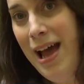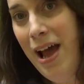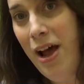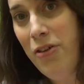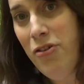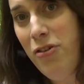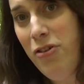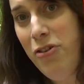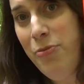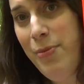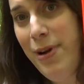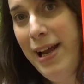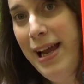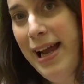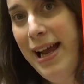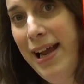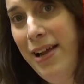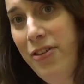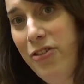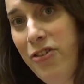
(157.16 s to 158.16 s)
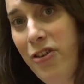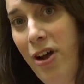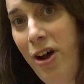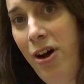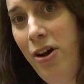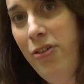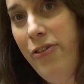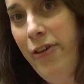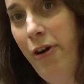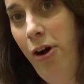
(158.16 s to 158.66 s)
as long as my hands
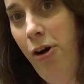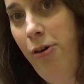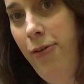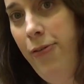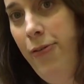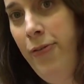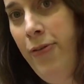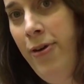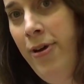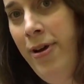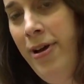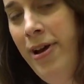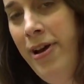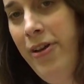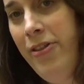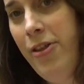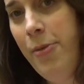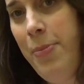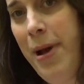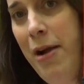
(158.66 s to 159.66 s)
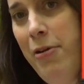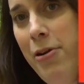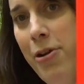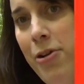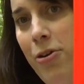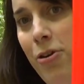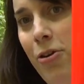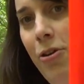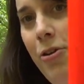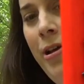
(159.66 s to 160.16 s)
aren't off the
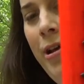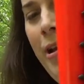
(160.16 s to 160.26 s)
paracord,